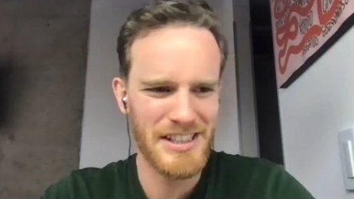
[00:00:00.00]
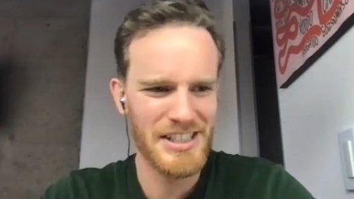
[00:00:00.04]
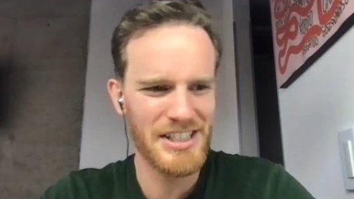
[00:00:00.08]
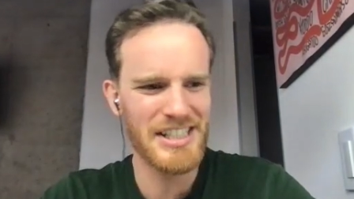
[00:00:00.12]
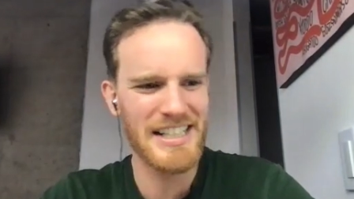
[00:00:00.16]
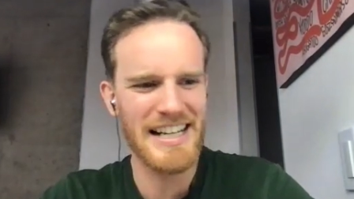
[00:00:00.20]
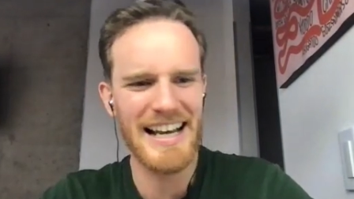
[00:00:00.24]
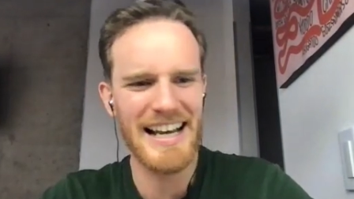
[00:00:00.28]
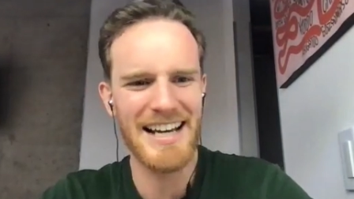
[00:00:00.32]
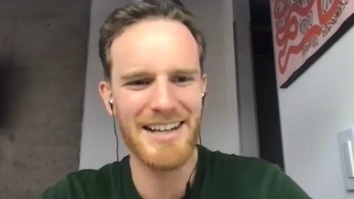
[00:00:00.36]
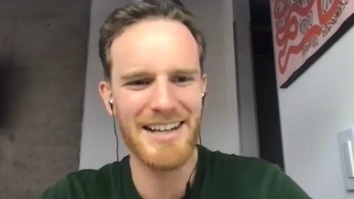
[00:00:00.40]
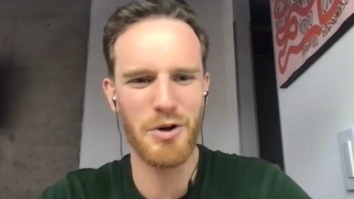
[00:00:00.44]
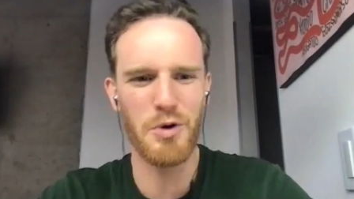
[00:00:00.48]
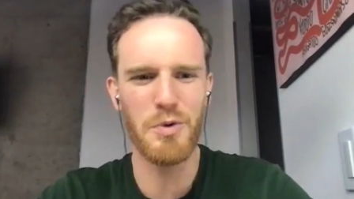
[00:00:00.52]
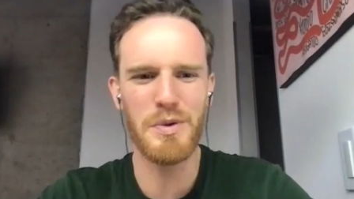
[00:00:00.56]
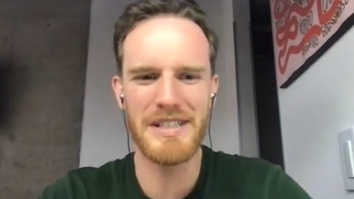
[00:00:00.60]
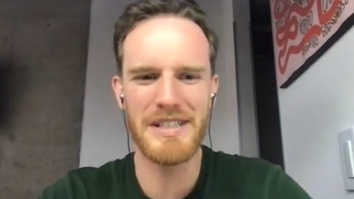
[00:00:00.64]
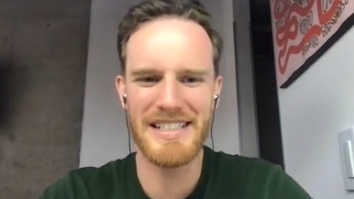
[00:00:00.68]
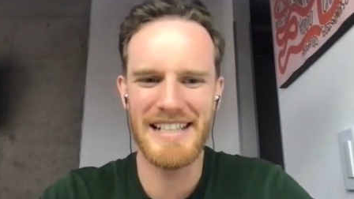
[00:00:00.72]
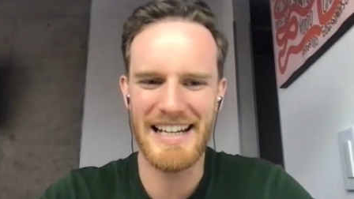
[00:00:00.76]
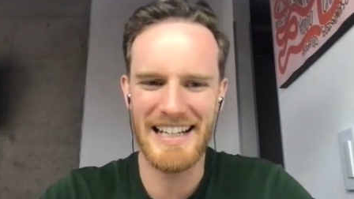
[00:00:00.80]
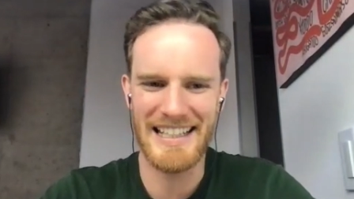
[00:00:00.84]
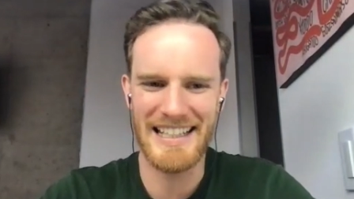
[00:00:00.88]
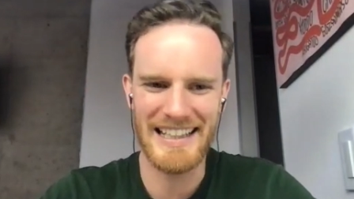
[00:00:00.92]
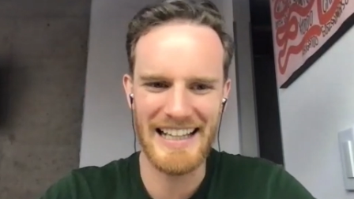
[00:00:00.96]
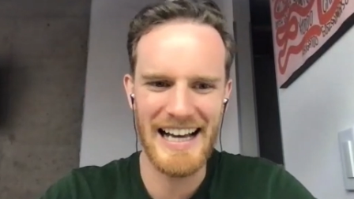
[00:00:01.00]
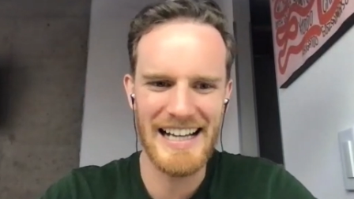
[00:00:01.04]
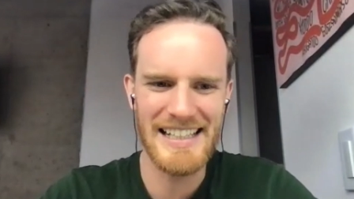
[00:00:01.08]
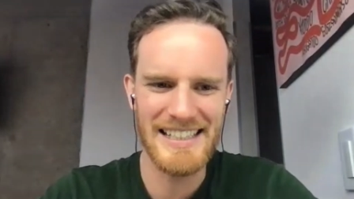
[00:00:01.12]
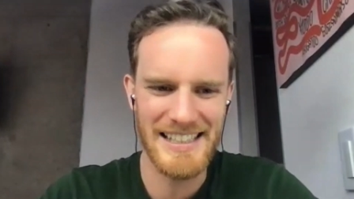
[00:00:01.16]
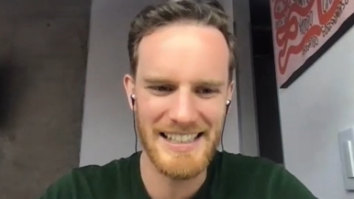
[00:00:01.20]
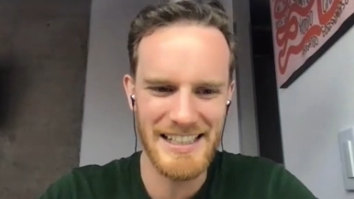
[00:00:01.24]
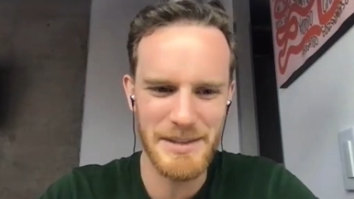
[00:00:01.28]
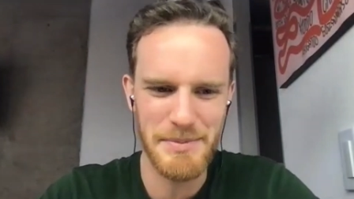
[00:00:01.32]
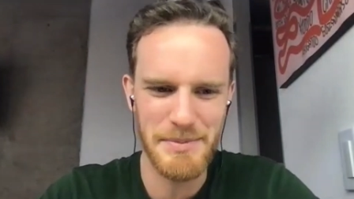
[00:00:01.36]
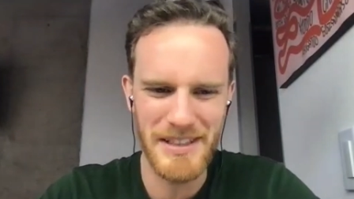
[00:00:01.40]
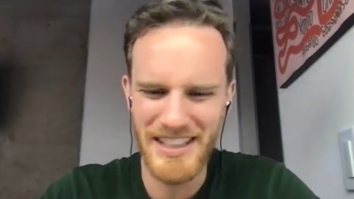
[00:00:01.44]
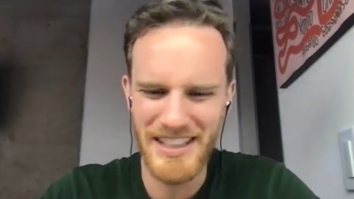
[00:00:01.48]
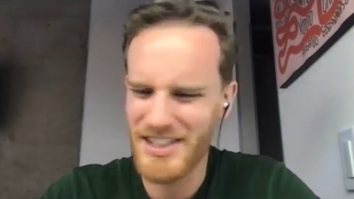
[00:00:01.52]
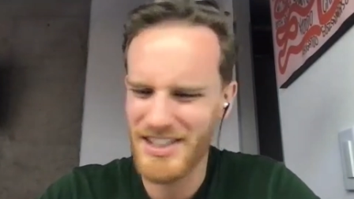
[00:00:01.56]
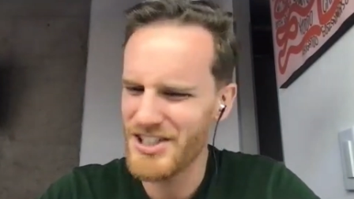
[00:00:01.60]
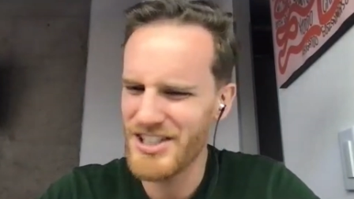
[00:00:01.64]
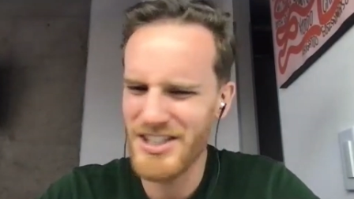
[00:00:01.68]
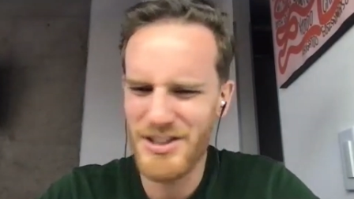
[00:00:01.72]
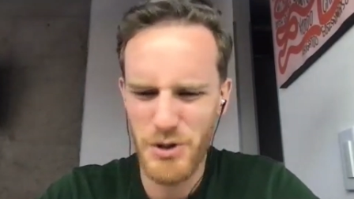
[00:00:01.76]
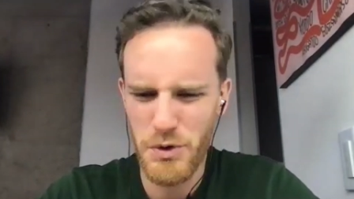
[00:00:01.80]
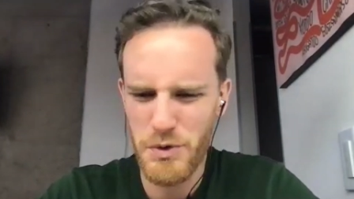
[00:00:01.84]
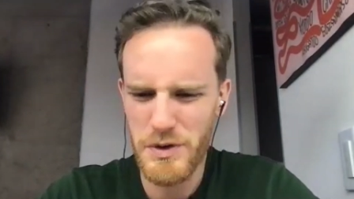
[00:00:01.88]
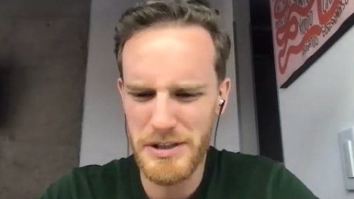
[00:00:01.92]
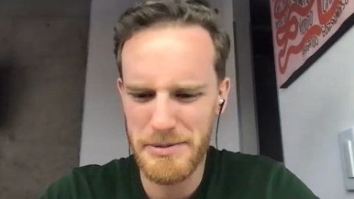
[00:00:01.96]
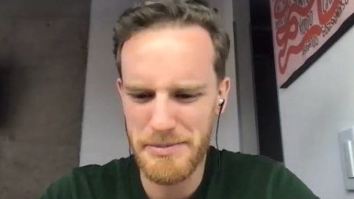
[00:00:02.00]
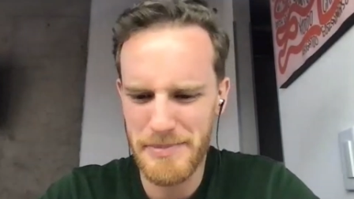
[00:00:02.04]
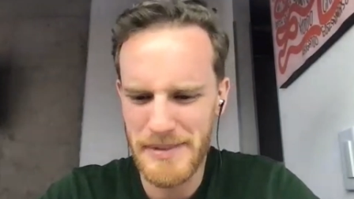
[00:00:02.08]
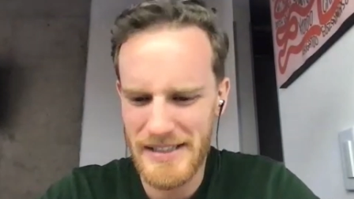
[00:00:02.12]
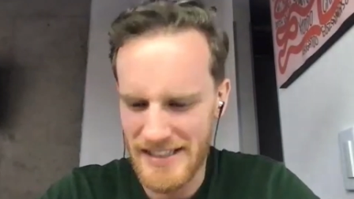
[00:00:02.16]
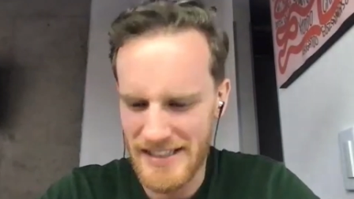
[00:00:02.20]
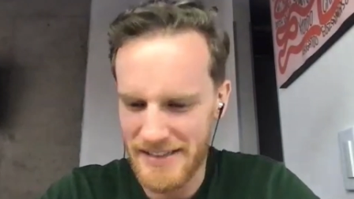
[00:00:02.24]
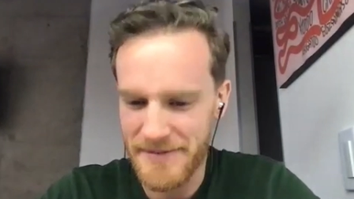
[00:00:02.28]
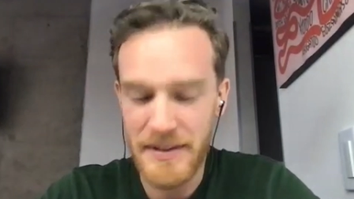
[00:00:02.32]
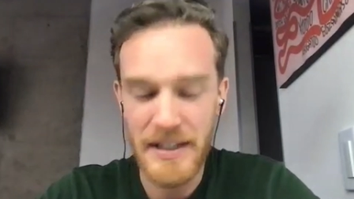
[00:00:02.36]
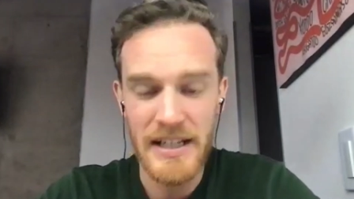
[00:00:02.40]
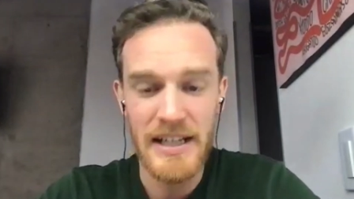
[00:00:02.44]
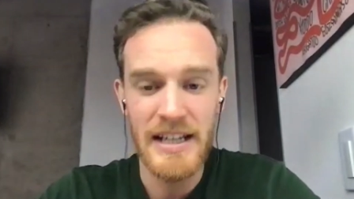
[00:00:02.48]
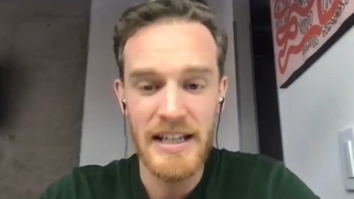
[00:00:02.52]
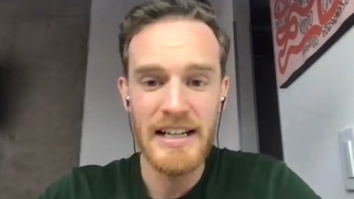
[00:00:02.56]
she can't always take classes because she's always busy.